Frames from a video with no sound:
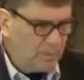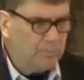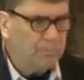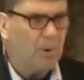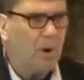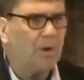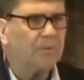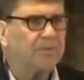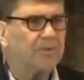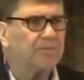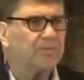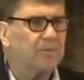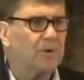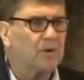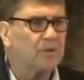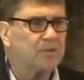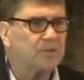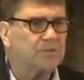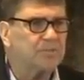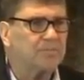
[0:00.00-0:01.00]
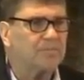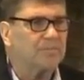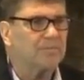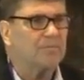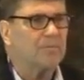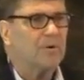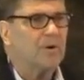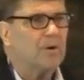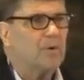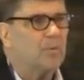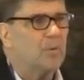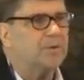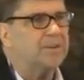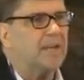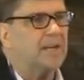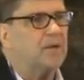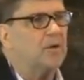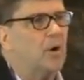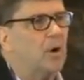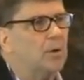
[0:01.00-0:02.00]
bought the first, what
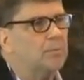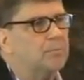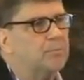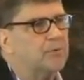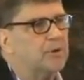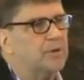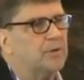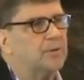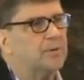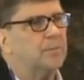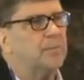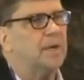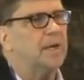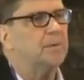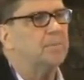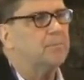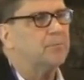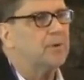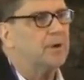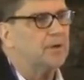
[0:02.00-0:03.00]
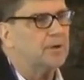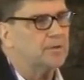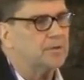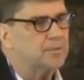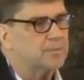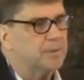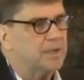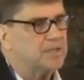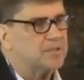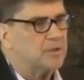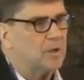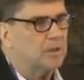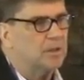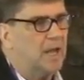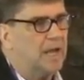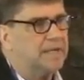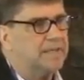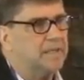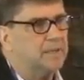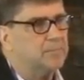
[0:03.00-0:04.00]
they called print-on-demand printers, a place called
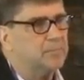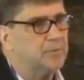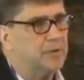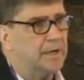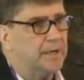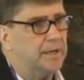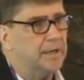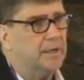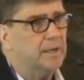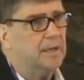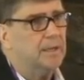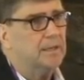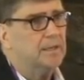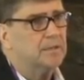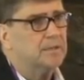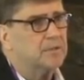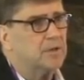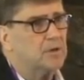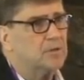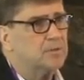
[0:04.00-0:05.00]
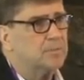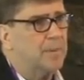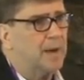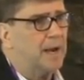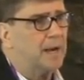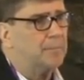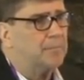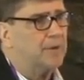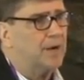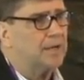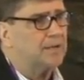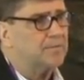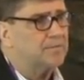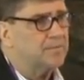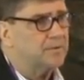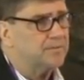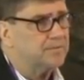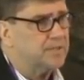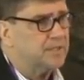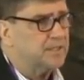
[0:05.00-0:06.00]
Lightning Print. This goes back probably
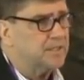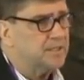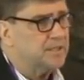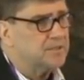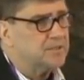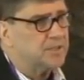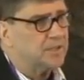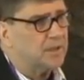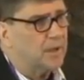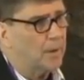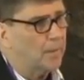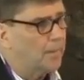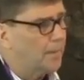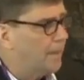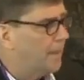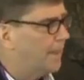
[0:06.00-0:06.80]
fifteen years ago.